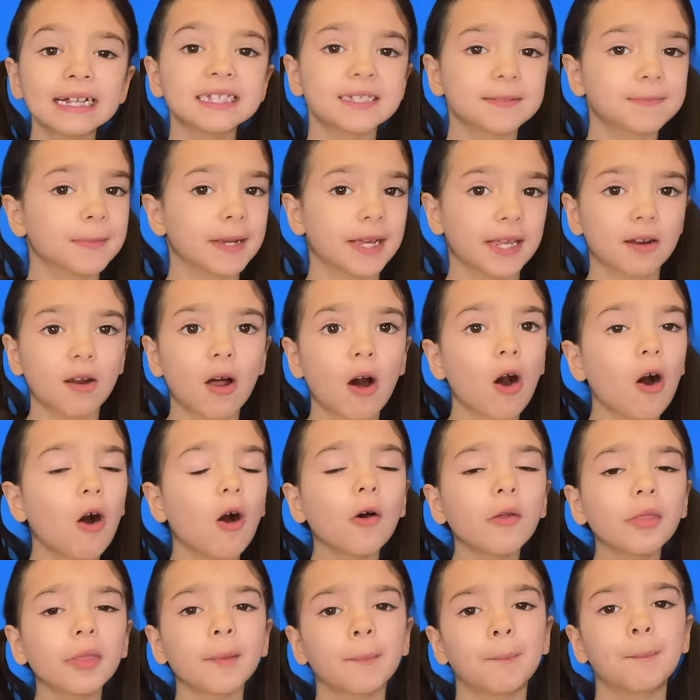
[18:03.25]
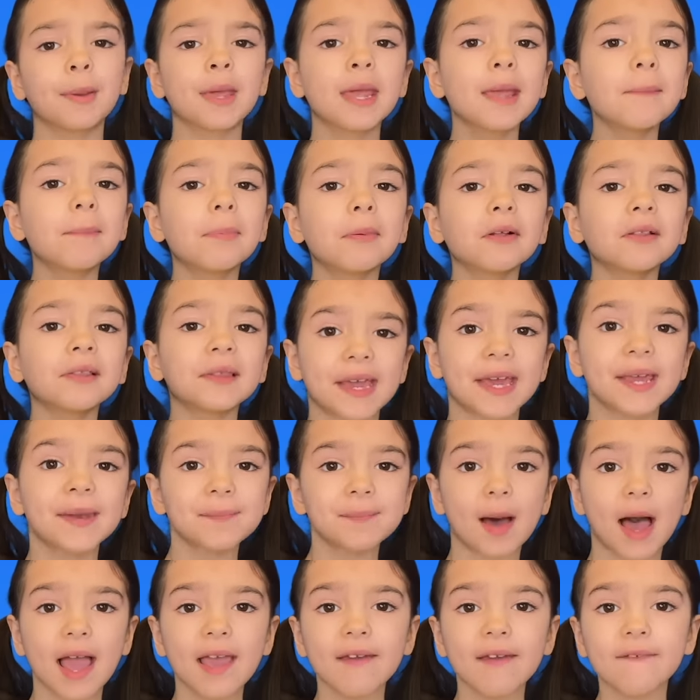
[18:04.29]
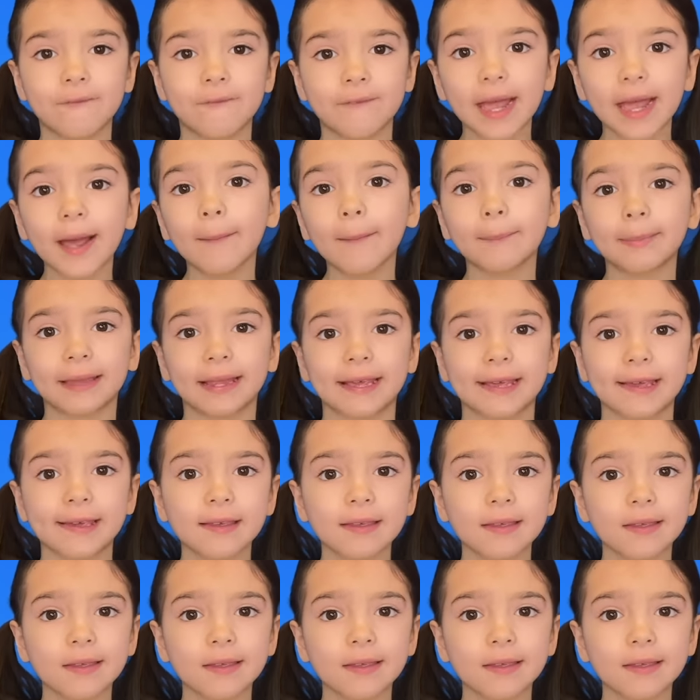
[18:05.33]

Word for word: Let's meet all the people in my family